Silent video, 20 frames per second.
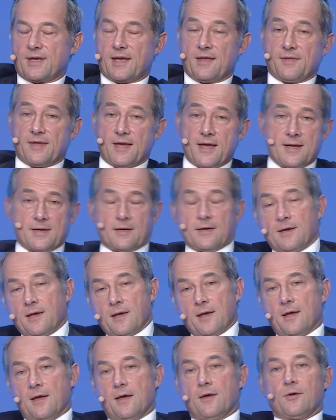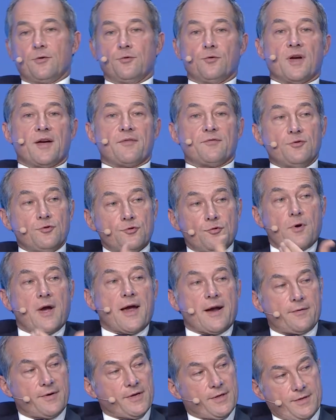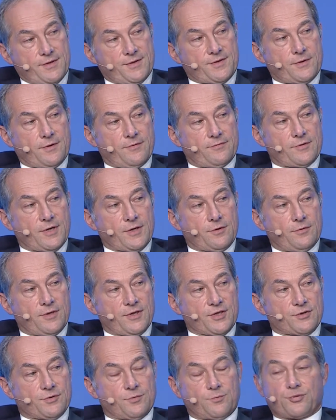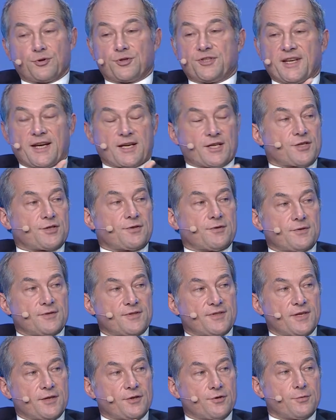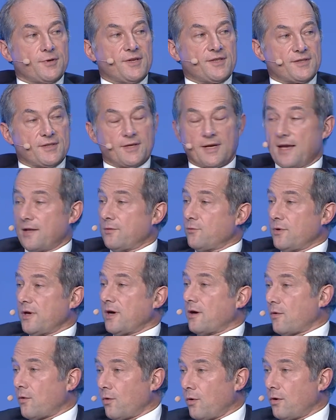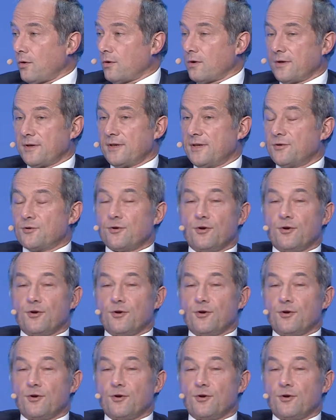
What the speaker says: And then you have new areas of regulation, protection, security, and we are all in a